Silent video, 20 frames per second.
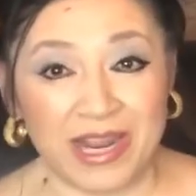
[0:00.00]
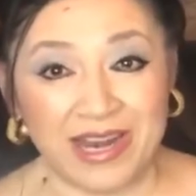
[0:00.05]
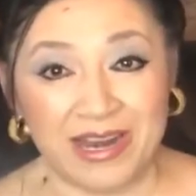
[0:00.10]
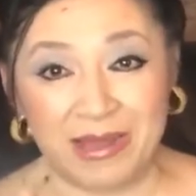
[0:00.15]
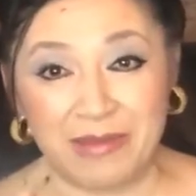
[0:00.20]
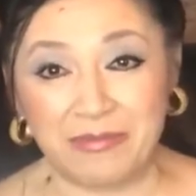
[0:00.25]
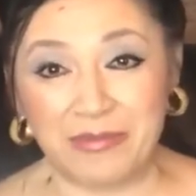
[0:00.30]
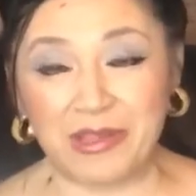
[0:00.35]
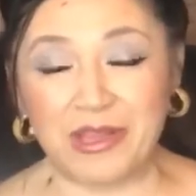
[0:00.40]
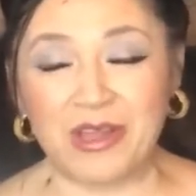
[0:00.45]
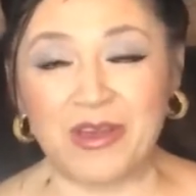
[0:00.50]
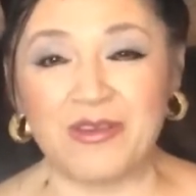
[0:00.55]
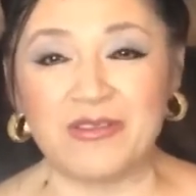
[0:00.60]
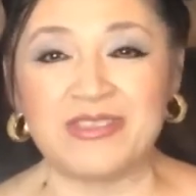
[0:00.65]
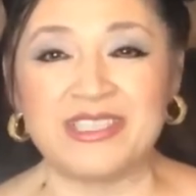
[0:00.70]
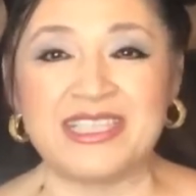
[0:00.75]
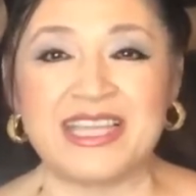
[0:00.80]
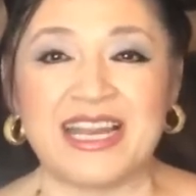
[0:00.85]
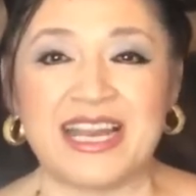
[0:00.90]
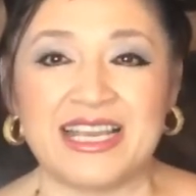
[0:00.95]
it up
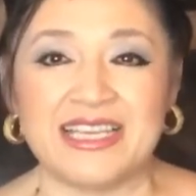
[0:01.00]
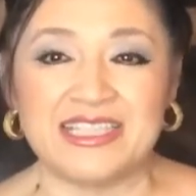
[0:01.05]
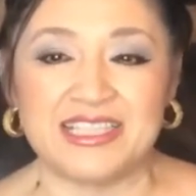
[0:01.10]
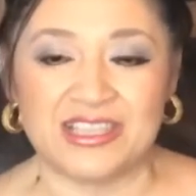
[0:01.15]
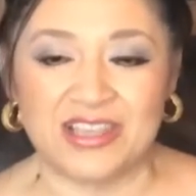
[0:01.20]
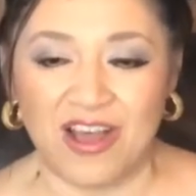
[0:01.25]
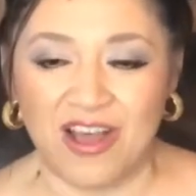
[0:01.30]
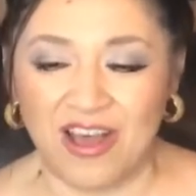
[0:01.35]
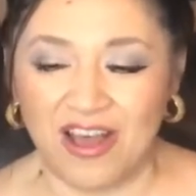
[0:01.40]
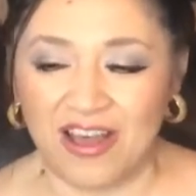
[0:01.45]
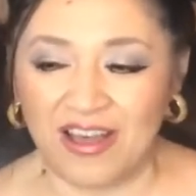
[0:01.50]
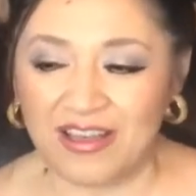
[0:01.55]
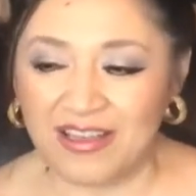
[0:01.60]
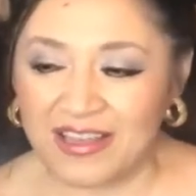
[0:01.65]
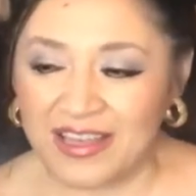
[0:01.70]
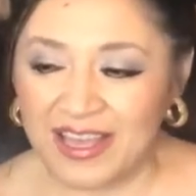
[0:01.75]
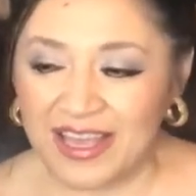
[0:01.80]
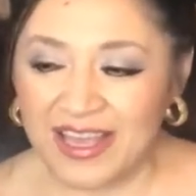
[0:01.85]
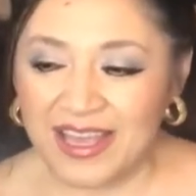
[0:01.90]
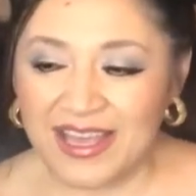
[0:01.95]
close and I saw
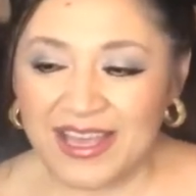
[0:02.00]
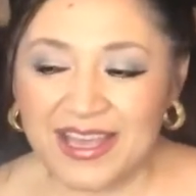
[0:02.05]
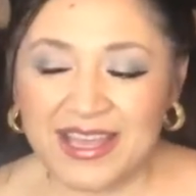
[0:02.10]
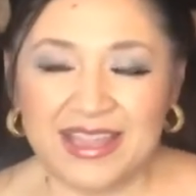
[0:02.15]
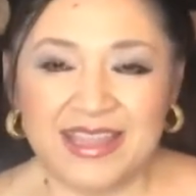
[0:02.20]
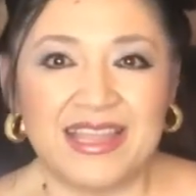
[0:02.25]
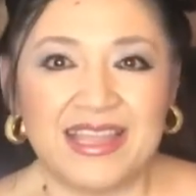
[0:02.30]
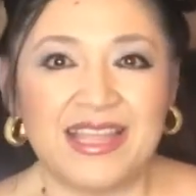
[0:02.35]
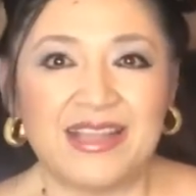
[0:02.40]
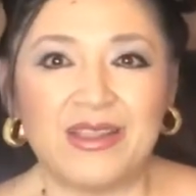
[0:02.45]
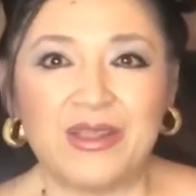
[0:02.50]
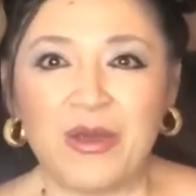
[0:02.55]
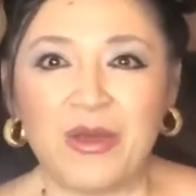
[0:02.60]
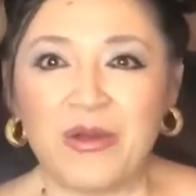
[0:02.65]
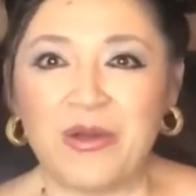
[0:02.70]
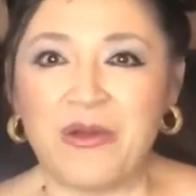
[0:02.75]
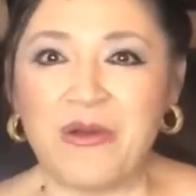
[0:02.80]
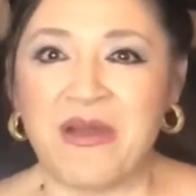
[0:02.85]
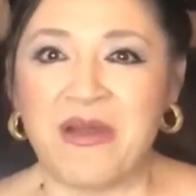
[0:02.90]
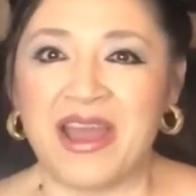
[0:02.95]
the
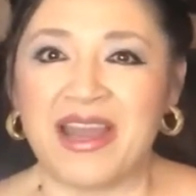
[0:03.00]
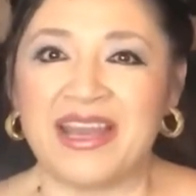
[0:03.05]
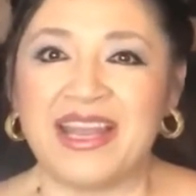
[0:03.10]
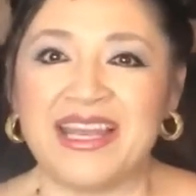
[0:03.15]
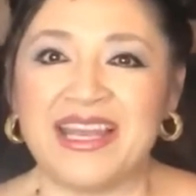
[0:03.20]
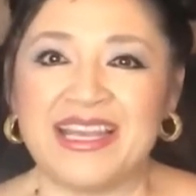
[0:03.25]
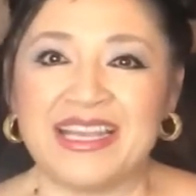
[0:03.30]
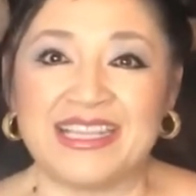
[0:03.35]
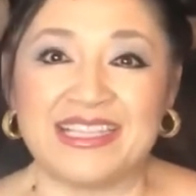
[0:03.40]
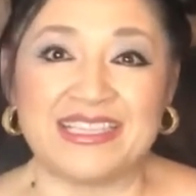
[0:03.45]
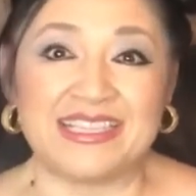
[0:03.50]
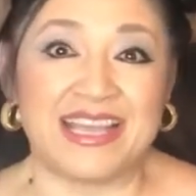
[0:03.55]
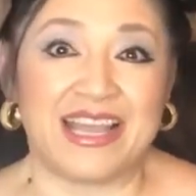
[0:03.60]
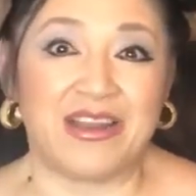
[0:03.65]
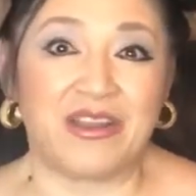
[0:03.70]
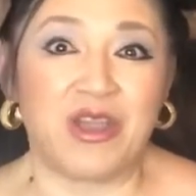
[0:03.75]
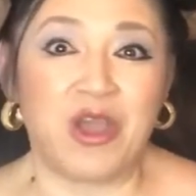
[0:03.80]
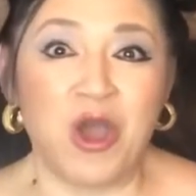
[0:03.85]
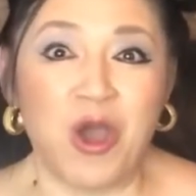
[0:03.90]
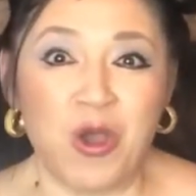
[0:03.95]
logo on it and it
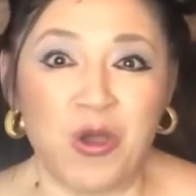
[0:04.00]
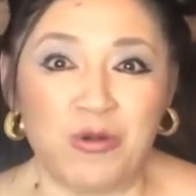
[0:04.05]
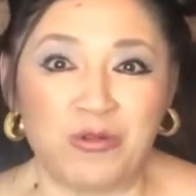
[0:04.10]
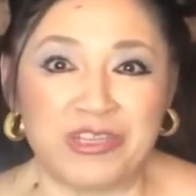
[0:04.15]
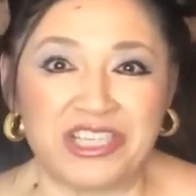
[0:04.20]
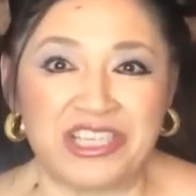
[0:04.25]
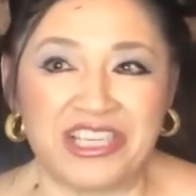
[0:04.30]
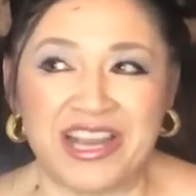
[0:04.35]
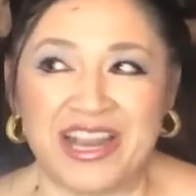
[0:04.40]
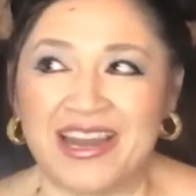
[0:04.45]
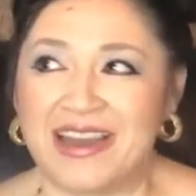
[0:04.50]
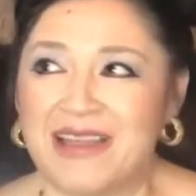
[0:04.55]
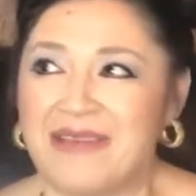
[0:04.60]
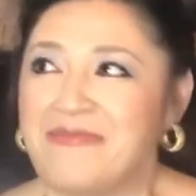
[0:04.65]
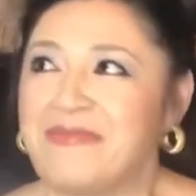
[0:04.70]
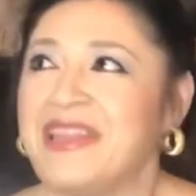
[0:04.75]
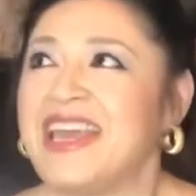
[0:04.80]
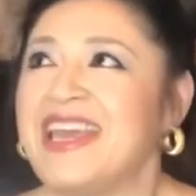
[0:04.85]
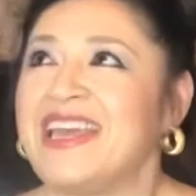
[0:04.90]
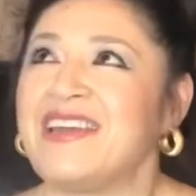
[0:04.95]
said Coach. And
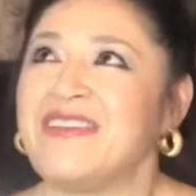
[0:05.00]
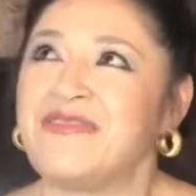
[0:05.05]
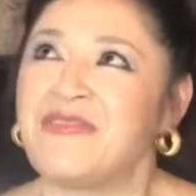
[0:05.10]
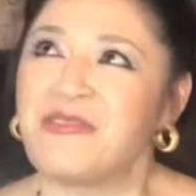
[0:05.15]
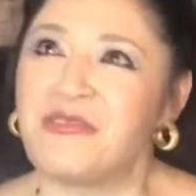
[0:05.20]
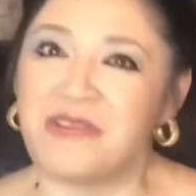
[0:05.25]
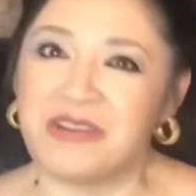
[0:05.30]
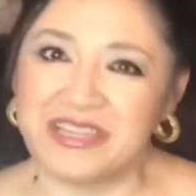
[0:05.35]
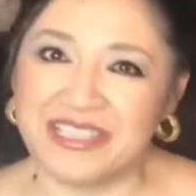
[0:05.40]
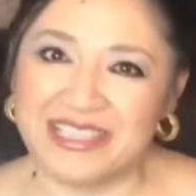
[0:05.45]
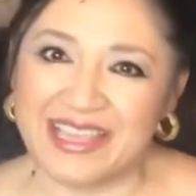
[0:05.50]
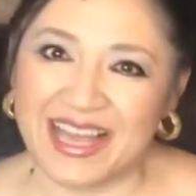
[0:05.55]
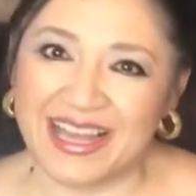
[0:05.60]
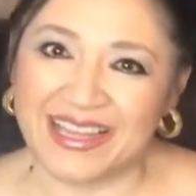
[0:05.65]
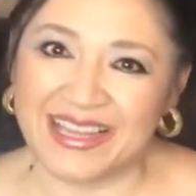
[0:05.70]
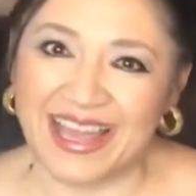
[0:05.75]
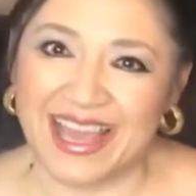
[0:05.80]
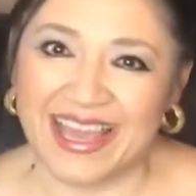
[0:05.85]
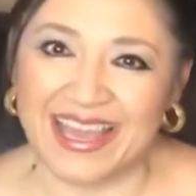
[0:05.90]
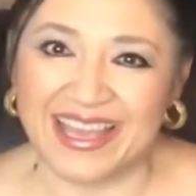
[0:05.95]
I'm like, of course I
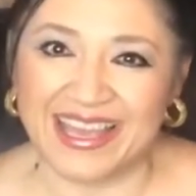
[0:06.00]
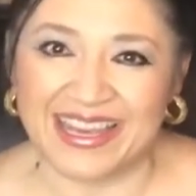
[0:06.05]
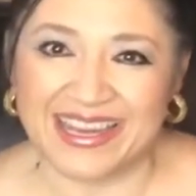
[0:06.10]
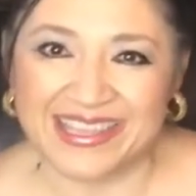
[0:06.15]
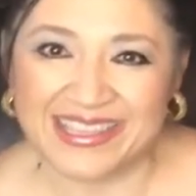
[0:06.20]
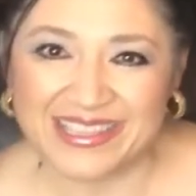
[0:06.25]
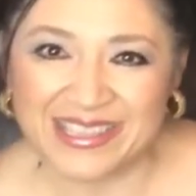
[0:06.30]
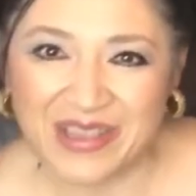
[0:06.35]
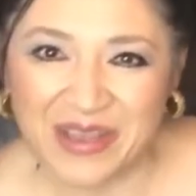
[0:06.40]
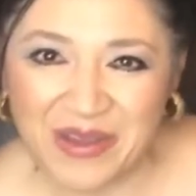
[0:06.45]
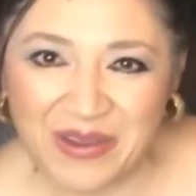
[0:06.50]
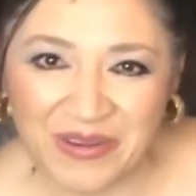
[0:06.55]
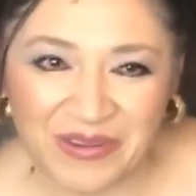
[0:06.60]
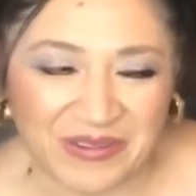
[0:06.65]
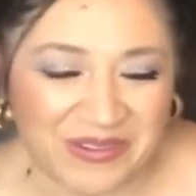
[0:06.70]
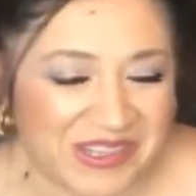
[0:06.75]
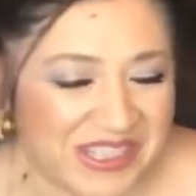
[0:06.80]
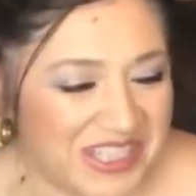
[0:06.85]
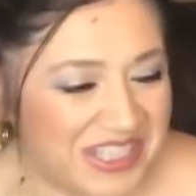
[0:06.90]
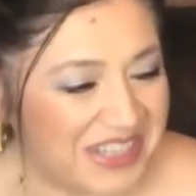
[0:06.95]
like it. It's
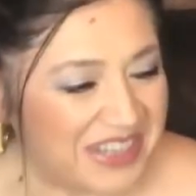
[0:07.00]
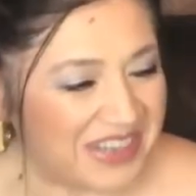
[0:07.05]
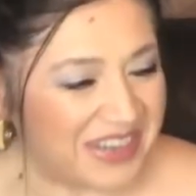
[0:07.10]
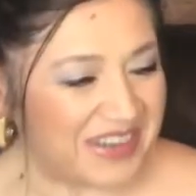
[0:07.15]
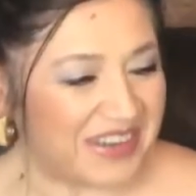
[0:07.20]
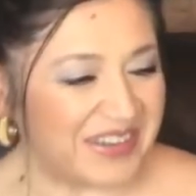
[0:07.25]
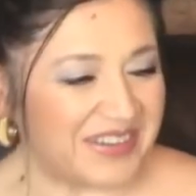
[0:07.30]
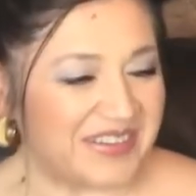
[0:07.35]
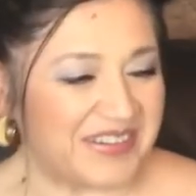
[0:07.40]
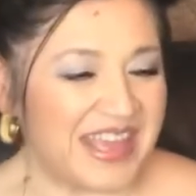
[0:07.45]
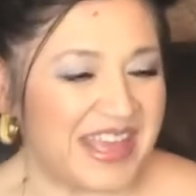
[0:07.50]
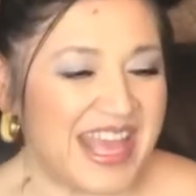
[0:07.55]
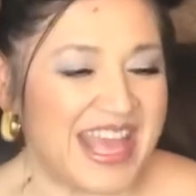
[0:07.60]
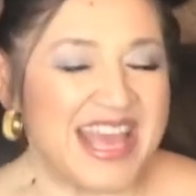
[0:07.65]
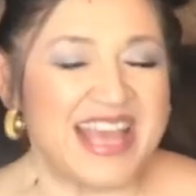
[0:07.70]
Coach, you know?